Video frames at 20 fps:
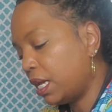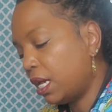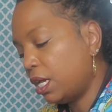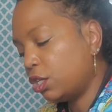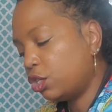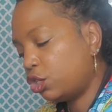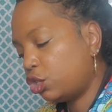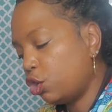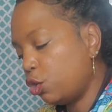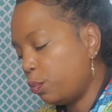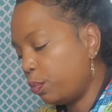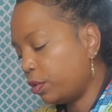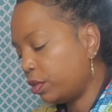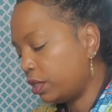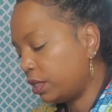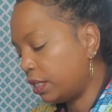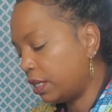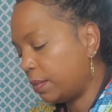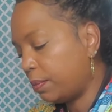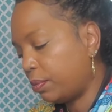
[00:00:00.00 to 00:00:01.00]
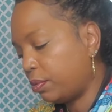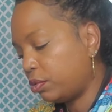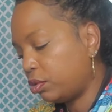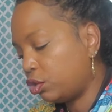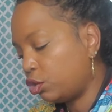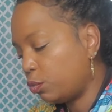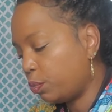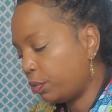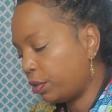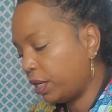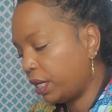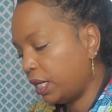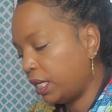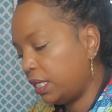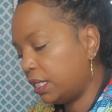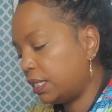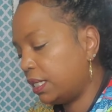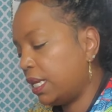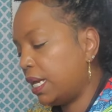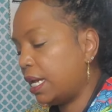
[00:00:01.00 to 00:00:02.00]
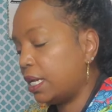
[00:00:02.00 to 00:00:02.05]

Super simple, super easy,